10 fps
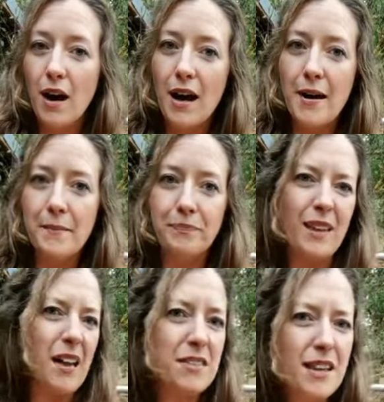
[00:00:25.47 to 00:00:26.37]

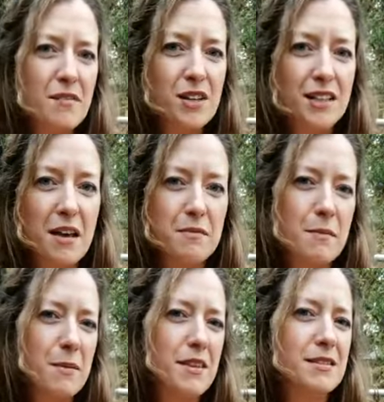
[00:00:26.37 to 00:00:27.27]
I think I've done it,
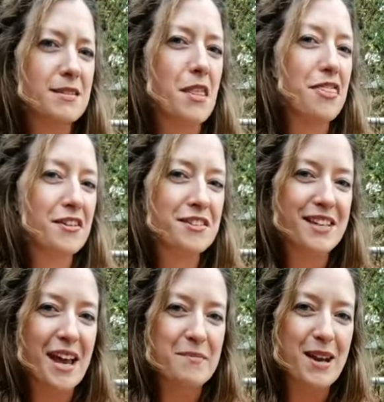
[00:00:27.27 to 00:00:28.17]
maybe this is the third
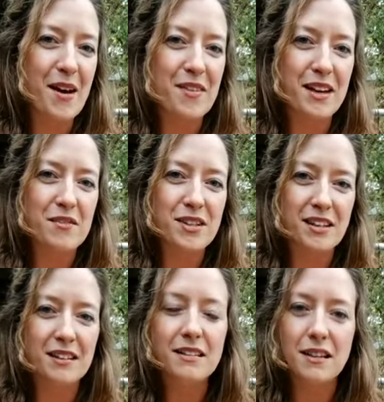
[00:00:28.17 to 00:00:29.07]
time now that I've
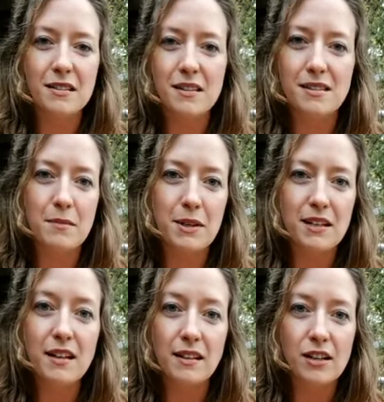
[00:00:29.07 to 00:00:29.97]
done these
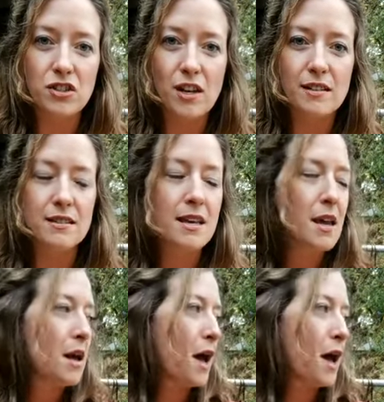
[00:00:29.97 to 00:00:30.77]
limited collections.